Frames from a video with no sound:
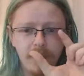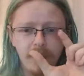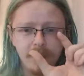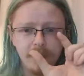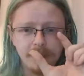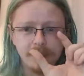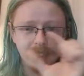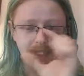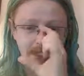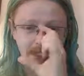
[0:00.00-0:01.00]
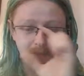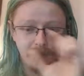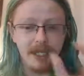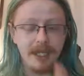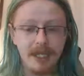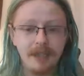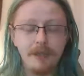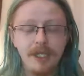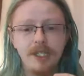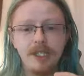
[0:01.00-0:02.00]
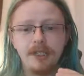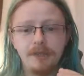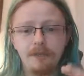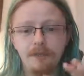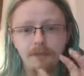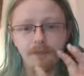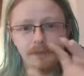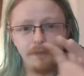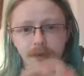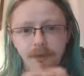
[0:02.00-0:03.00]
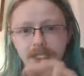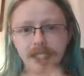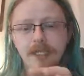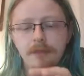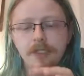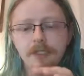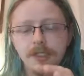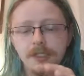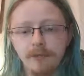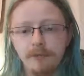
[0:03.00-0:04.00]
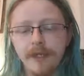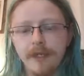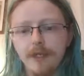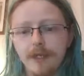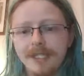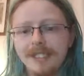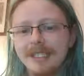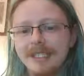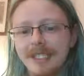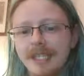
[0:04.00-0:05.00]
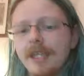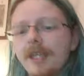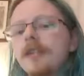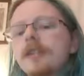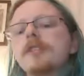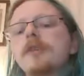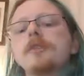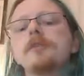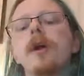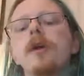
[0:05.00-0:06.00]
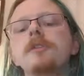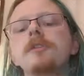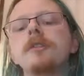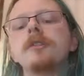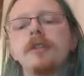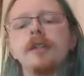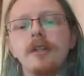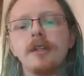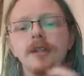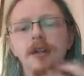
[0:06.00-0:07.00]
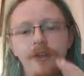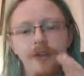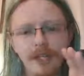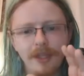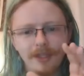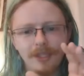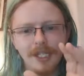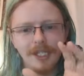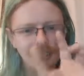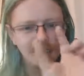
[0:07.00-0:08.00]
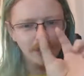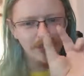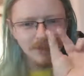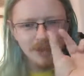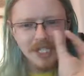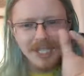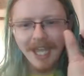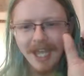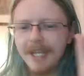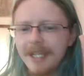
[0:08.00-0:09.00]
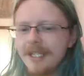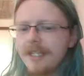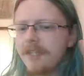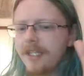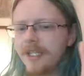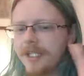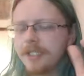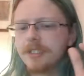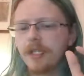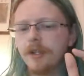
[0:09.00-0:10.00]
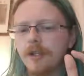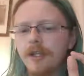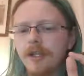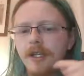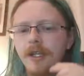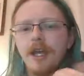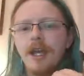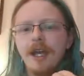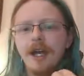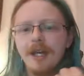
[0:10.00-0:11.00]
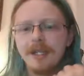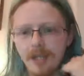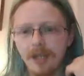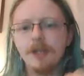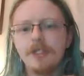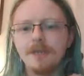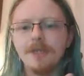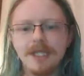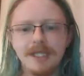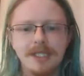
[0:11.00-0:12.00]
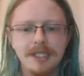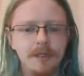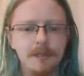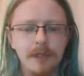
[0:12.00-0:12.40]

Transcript: and an FPGA to process images to the point that you can actually see someone's pulse underneath their skin, because it looks for tiny deviations in color, and it allows them to actually see the